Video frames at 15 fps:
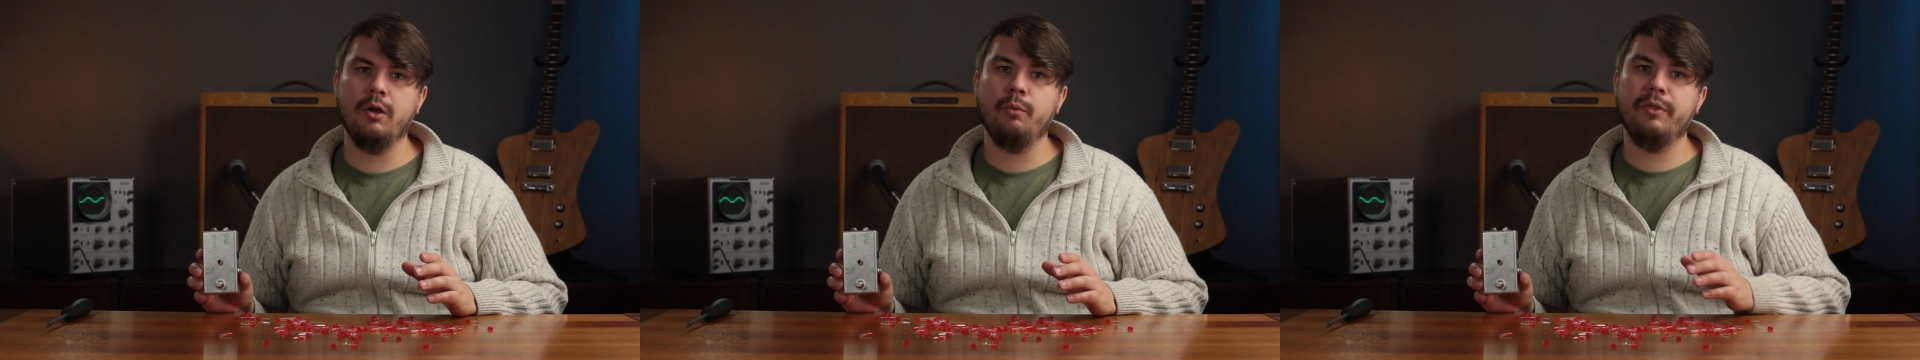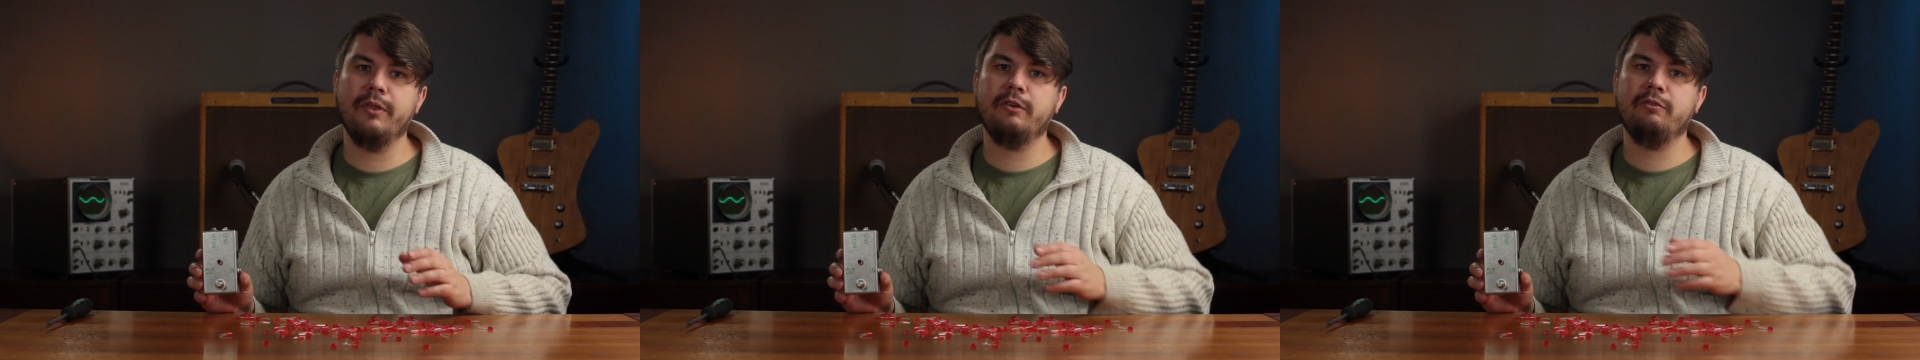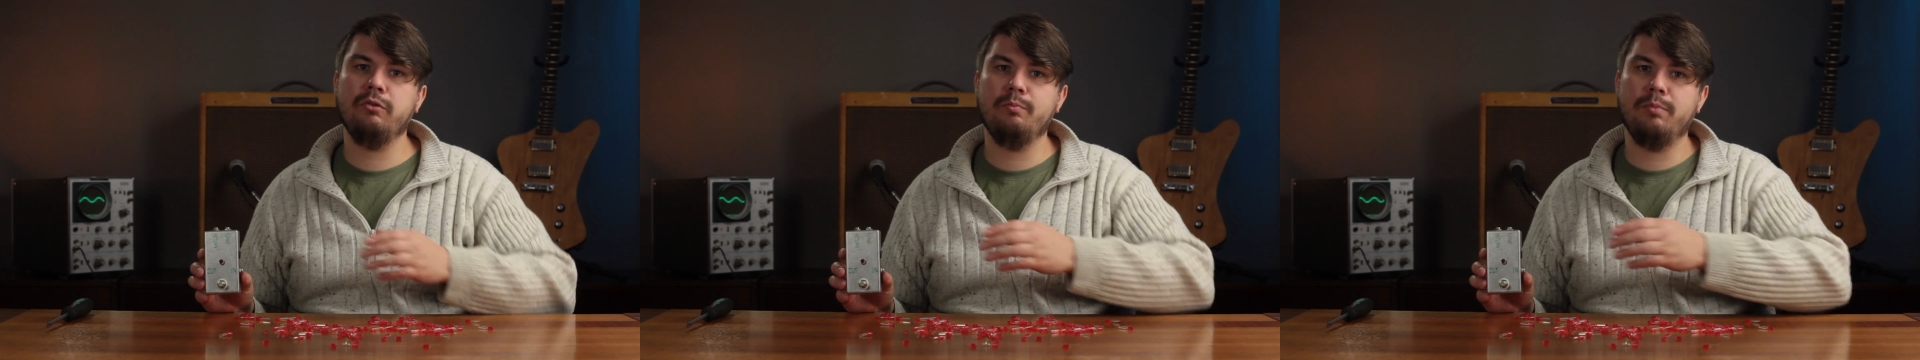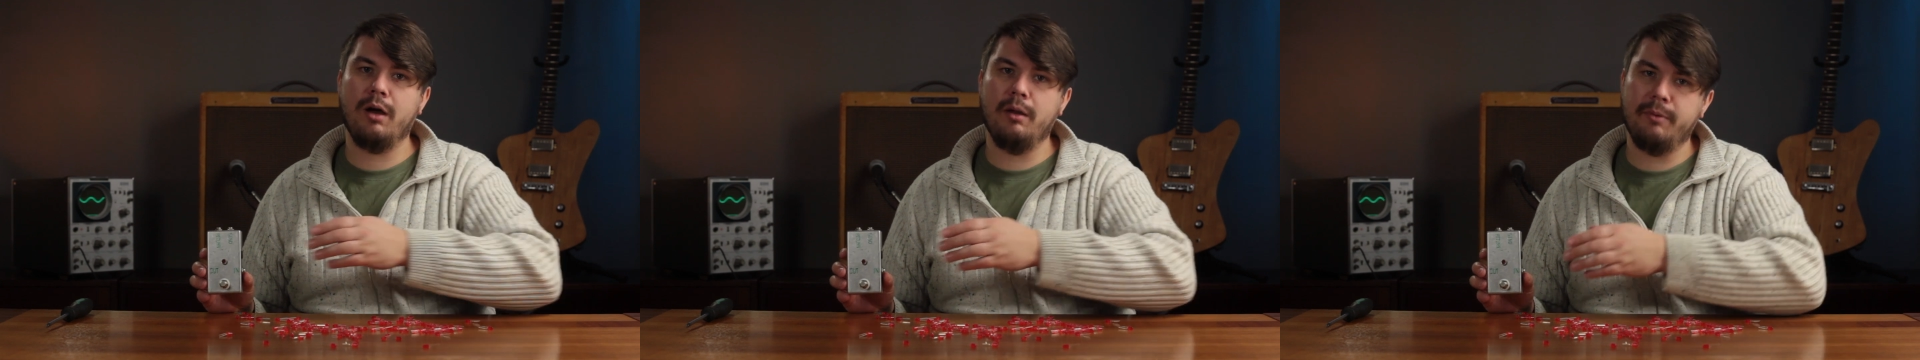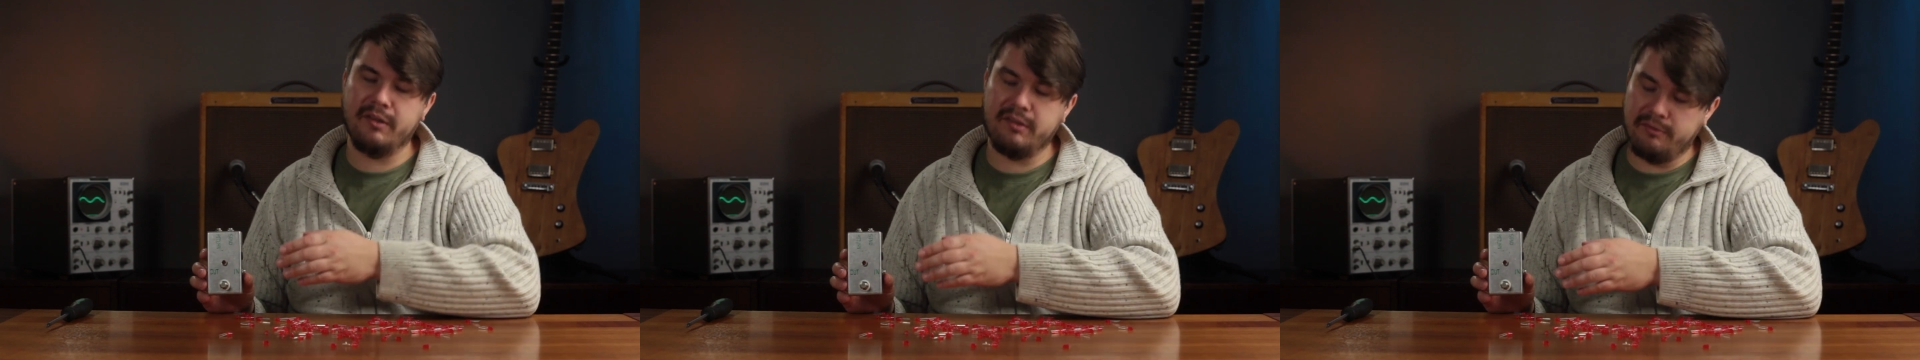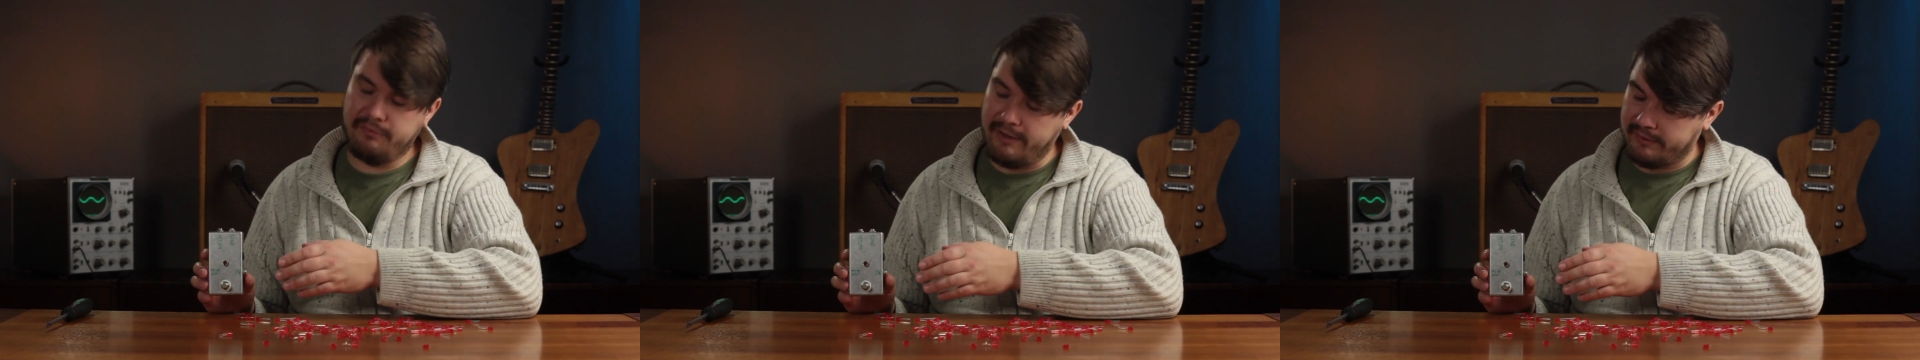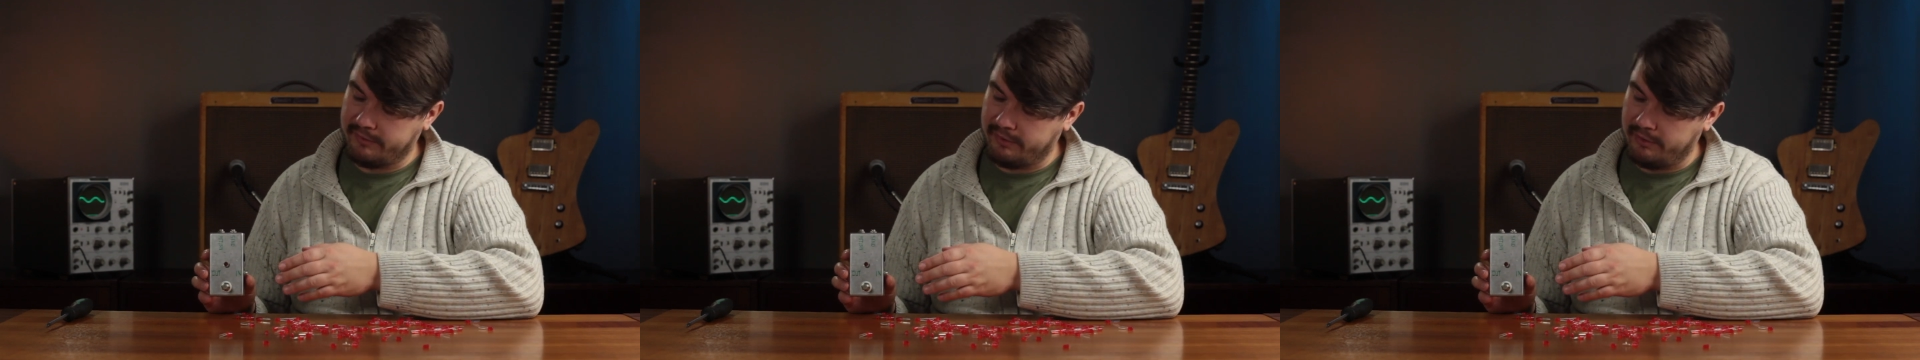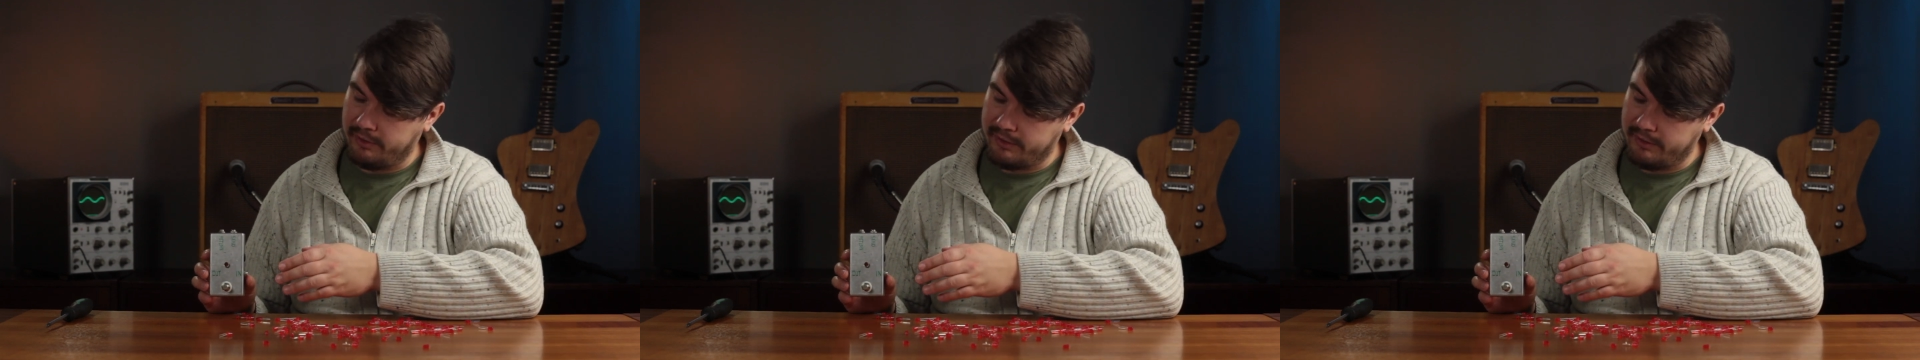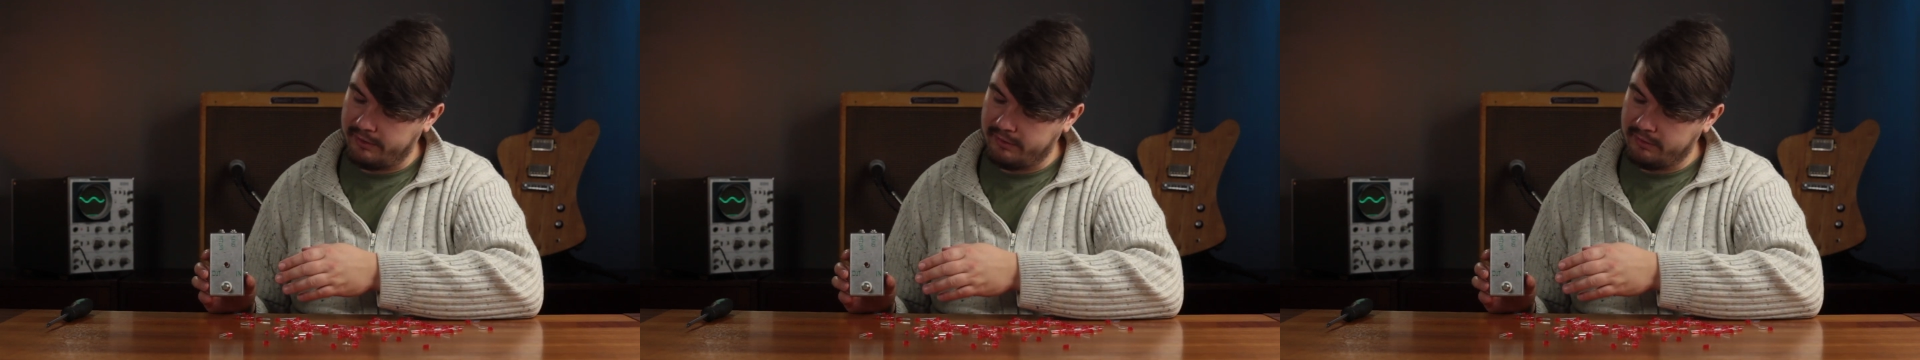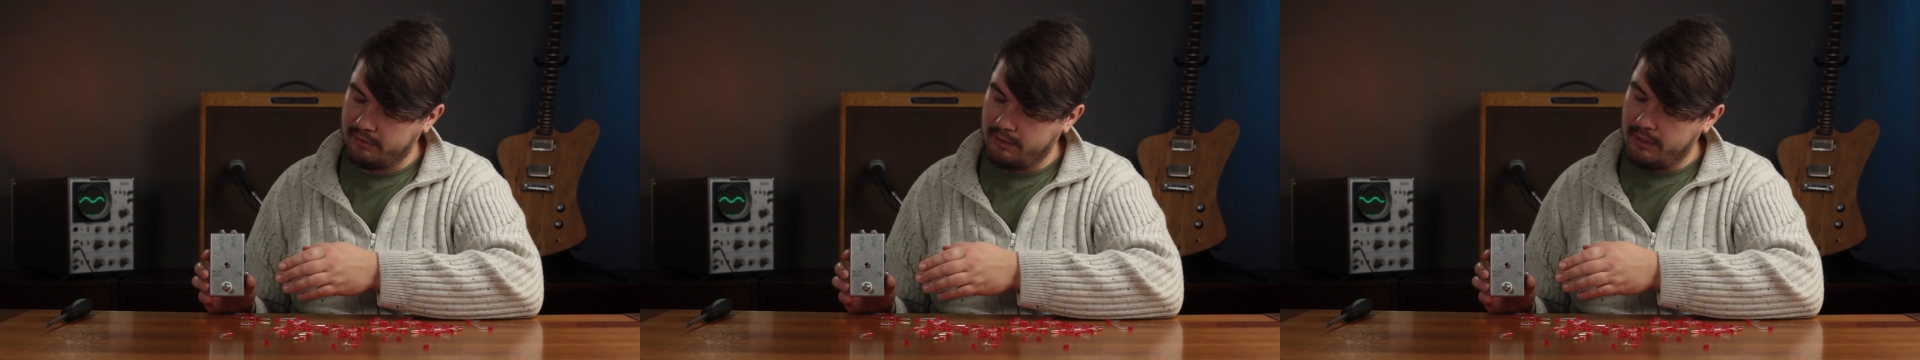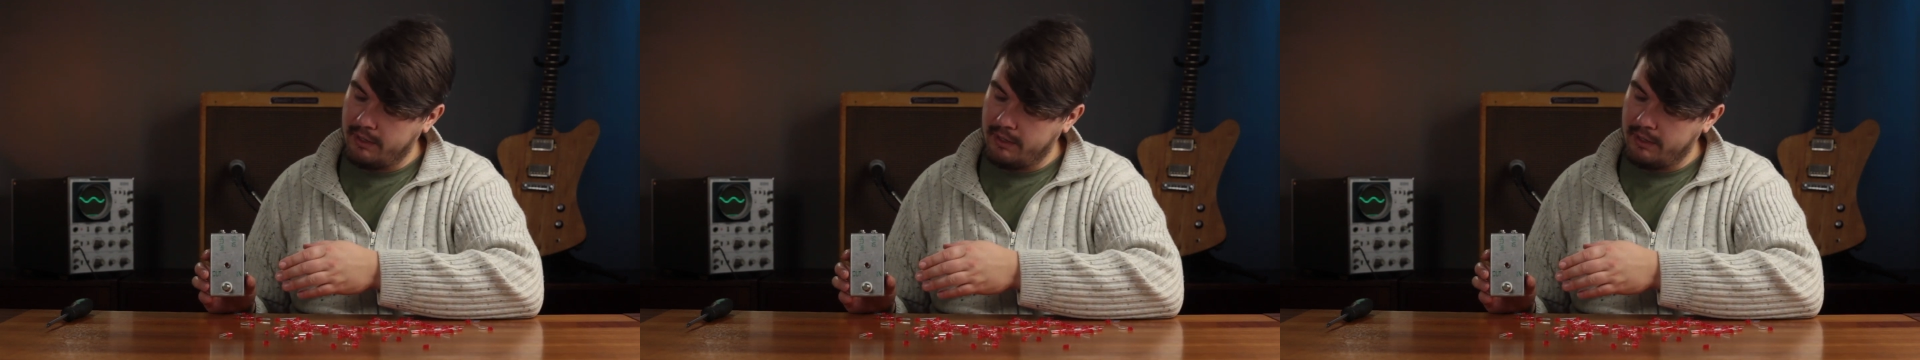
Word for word: with the true bypass effect circuit